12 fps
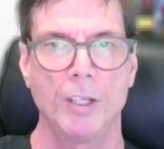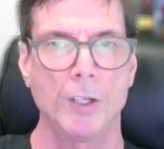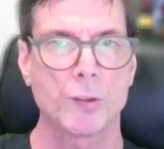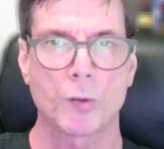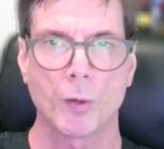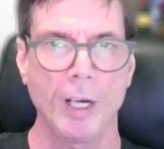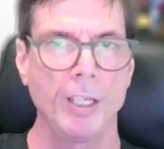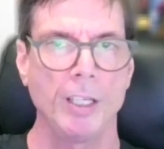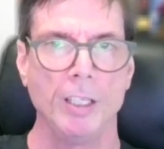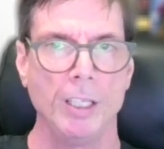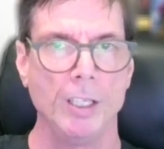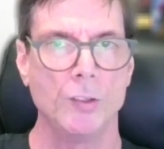there's
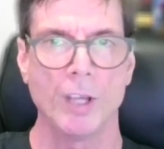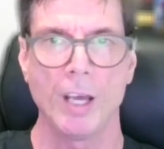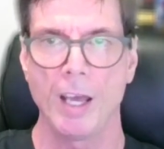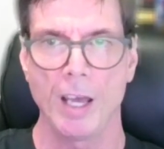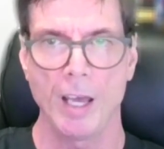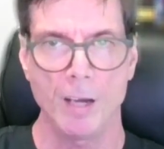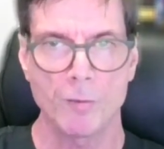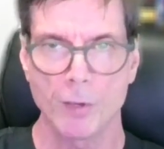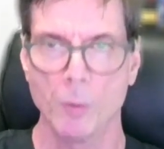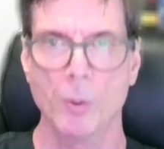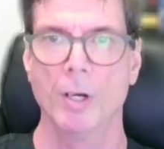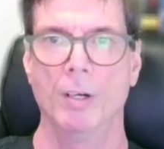training needs
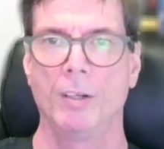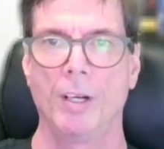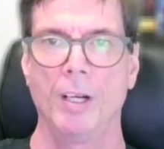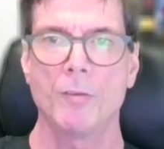everywhere.